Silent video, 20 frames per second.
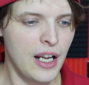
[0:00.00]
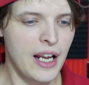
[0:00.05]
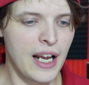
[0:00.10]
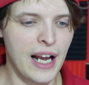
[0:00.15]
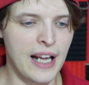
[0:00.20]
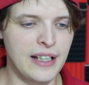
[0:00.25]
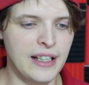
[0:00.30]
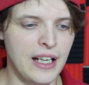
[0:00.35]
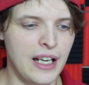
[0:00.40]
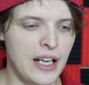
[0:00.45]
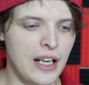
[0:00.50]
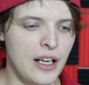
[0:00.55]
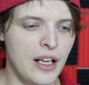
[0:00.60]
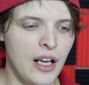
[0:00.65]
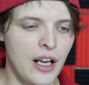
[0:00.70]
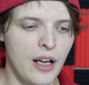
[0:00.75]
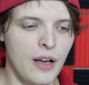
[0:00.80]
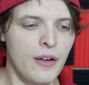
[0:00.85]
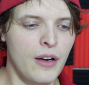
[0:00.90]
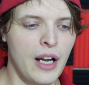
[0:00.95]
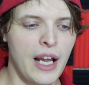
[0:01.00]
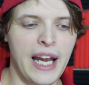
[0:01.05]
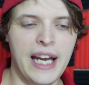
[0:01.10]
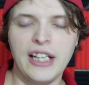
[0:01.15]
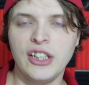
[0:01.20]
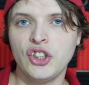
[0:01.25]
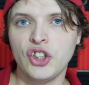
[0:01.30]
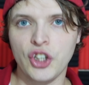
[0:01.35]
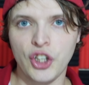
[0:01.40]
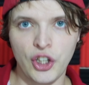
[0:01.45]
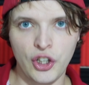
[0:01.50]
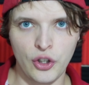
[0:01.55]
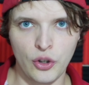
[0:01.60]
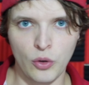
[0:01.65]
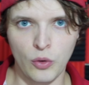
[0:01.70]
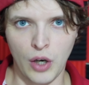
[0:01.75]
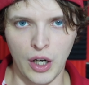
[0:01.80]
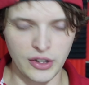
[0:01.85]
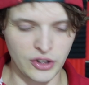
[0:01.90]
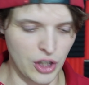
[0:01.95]
And then H
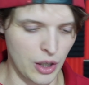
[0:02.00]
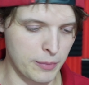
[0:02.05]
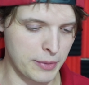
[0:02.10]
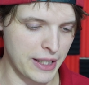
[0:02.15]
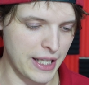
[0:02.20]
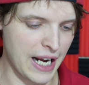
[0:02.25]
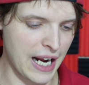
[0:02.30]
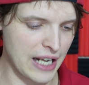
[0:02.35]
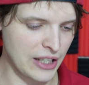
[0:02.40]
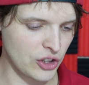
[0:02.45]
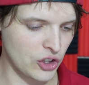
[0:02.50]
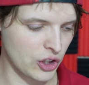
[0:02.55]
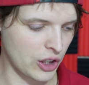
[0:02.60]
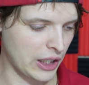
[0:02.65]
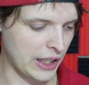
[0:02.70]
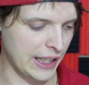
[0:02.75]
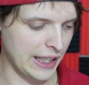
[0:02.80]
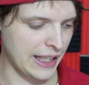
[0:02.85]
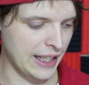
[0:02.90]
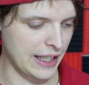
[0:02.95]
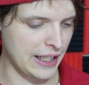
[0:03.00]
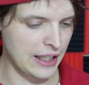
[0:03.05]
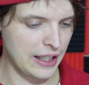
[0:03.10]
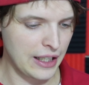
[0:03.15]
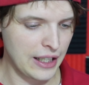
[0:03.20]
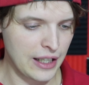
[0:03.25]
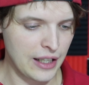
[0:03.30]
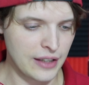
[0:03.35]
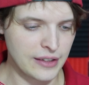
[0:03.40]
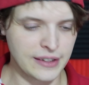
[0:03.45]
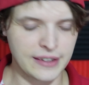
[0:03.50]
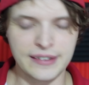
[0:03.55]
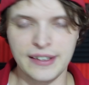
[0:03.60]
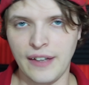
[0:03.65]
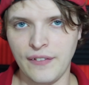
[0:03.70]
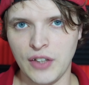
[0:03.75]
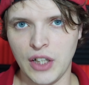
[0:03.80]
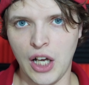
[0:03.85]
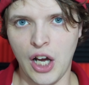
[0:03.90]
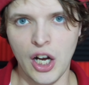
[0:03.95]
Q on top of that, you're gonna get
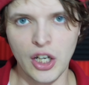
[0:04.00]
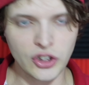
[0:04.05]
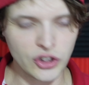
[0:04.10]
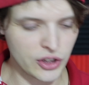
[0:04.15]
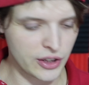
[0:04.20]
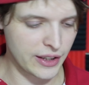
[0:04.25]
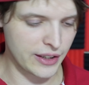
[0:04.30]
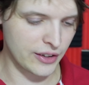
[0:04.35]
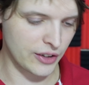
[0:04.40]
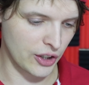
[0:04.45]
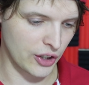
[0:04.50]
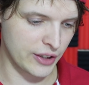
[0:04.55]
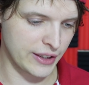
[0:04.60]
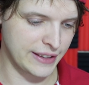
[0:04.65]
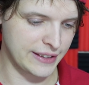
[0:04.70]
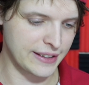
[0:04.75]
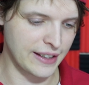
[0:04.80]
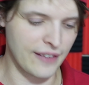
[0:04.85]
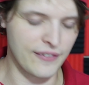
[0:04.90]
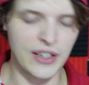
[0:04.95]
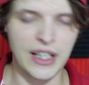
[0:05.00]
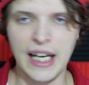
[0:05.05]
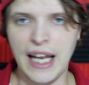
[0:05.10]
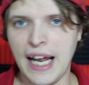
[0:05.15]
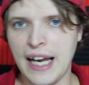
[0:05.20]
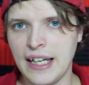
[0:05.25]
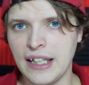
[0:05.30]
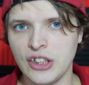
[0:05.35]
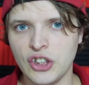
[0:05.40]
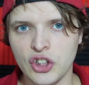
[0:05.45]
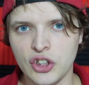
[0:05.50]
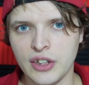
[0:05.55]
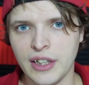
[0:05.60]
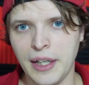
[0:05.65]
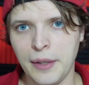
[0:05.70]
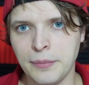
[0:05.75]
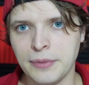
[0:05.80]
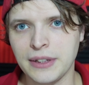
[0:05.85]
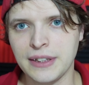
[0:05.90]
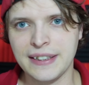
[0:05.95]
seven hundred thirty-seven, and it just
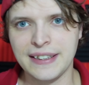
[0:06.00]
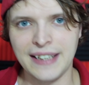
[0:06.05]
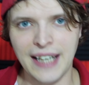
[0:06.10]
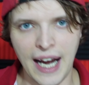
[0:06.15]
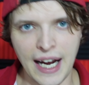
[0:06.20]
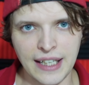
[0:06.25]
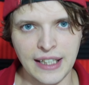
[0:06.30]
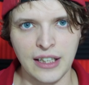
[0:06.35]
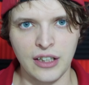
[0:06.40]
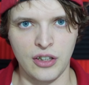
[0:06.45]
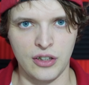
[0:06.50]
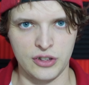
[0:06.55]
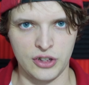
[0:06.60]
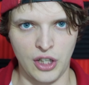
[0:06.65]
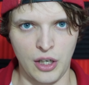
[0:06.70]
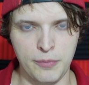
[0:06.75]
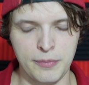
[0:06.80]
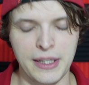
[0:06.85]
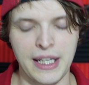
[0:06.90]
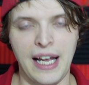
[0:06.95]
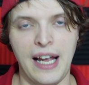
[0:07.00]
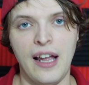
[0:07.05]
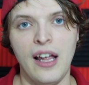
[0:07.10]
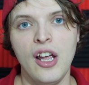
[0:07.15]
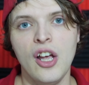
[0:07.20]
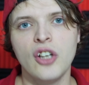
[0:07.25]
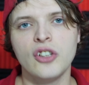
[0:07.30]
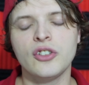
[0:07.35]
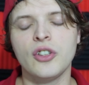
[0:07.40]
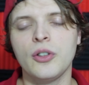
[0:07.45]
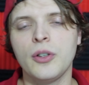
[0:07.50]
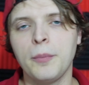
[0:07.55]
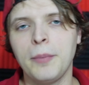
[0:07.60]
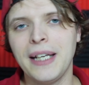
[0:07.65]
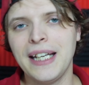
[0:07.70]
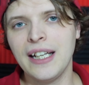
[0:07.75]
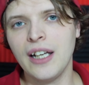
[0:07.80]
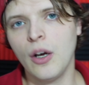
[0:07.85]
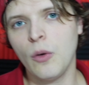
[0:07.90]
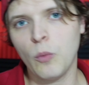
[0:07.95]
keeps stacking on top of that. So
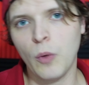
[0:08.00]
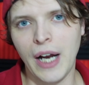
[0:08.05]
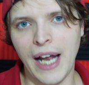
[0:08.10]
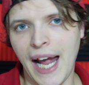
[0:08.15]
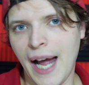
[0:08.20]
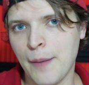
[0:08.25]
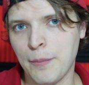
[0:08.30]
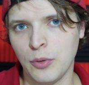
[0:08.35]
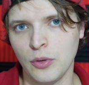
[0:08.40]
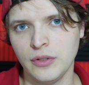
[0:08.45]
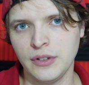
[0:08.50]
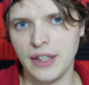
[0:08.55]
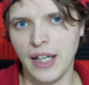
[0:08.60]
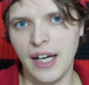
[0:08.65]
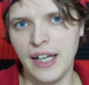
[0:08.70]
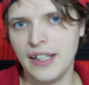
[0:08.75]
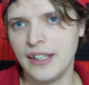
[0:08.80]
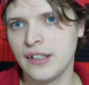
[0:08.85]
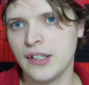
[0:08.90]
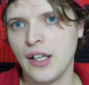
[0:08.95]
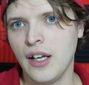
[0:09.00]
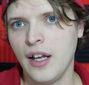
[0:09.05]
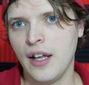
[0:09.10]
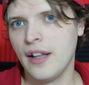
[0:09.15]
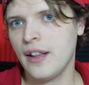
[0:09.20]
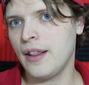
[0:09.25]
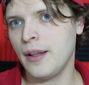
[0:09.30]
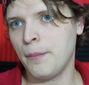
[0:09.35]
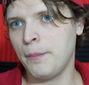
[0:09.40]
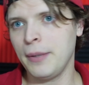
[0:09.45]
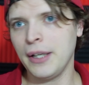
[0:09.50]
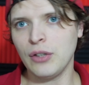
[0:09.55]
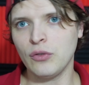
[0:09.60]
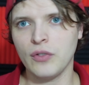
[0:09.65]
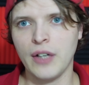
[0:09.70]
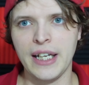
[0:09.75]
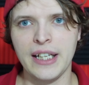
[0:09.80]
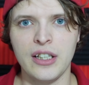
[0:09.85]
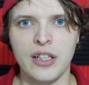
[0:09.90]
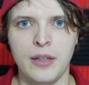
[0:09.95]
depending on what Apple does, the
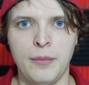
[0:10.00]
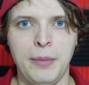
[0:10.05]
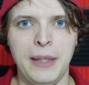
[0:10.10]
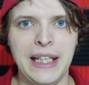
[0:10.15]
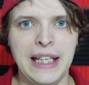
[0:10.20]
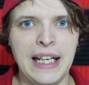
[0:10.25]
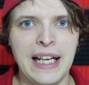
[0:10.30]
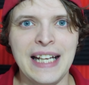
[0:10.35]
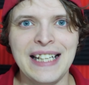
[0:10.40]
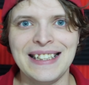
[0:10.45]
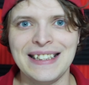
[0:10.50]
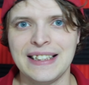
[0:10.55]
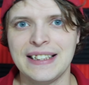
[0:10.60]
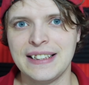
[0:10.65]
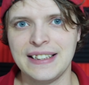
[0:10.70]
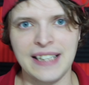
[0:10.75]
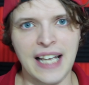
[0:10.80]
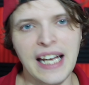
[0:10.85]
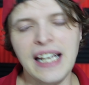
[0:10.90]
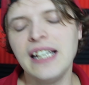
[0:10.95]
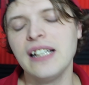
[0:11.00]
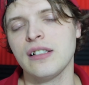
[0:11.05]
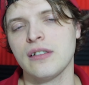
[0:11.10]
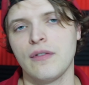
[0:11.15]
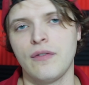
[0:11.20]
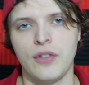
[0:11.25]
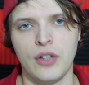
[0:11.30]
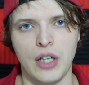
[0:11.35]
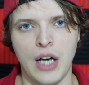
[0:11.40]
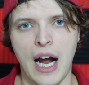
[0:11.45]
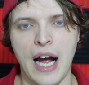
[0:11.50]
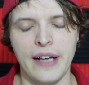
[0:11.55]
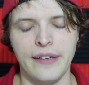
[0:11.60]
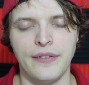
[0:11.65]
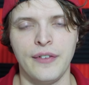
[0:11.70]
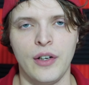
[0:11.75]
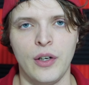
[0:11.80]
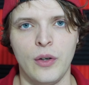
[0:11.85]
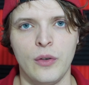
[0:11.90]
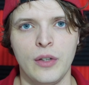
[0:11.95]
bitrate could be insane for
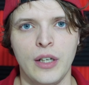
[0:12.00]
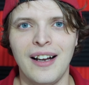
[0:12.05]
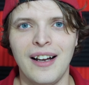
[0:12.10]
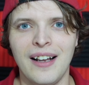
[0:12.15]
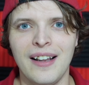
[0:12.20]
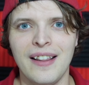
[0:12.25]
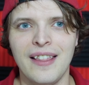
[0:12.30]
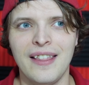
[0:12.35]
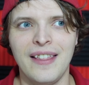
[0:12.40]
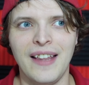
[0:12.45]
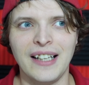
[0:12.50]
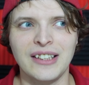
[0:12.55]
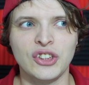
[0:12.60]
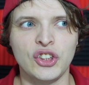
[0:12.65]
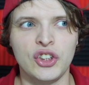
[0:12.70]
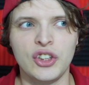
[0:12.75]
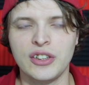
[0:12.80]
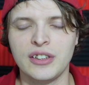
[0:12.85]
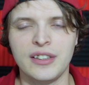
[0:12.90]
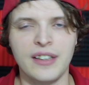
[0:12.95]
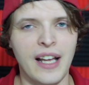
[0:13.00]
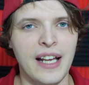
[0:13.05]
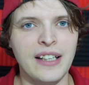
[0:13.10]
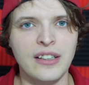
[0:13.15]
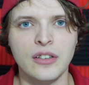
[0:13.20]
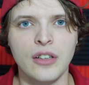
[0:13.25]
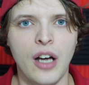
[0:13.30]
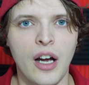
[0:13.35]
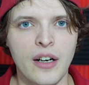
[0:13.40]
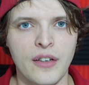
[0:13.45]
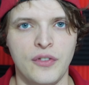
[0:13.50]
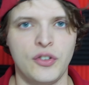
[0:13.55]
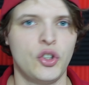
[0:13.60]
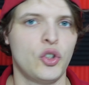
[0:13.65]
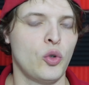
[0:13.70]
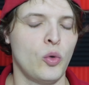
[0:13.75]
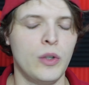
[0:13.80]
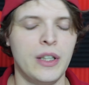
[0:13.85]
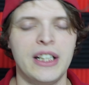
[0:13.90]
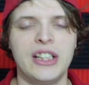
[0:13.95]
iPhone. That's just a lot of
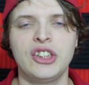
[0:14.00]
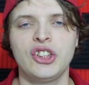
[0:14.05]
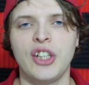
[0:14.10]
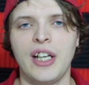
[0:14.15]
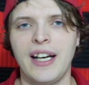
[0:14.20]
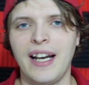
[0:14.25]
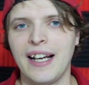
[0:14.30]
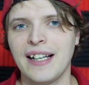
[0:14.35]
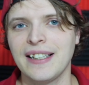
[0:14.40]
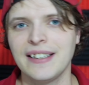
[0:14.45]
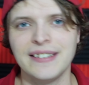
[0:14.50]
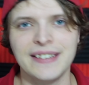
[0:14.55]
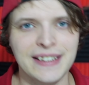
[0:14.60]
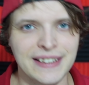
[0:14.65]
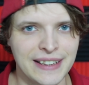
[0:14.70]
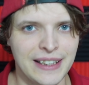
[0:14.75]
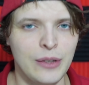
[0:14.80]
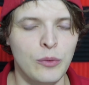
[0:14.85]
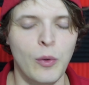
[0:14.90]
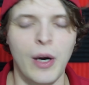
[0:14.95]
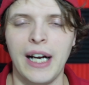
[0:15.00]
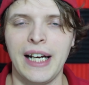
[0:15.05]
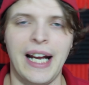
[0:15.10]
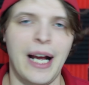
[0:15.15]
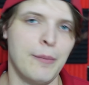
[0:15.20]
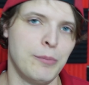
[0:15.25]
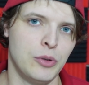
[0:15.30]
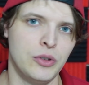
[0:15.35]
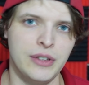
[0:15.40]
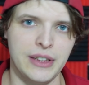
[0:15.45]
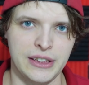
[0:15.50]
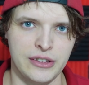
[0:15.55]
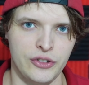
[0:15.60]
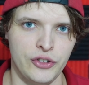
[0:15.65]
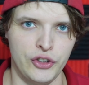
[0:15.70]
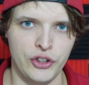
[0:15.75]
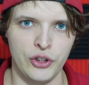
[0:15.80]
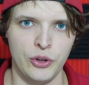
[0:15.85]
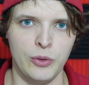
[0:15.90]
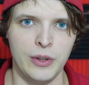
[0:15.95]
storage, and I can see why Apple
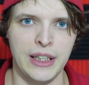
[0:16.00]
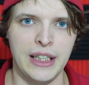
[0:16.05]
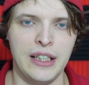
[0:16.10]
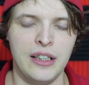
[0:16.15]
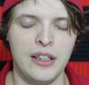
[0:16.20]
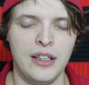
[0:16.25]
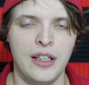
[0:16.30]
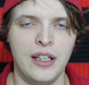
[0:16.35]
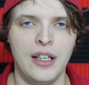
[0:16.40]
didn't do it.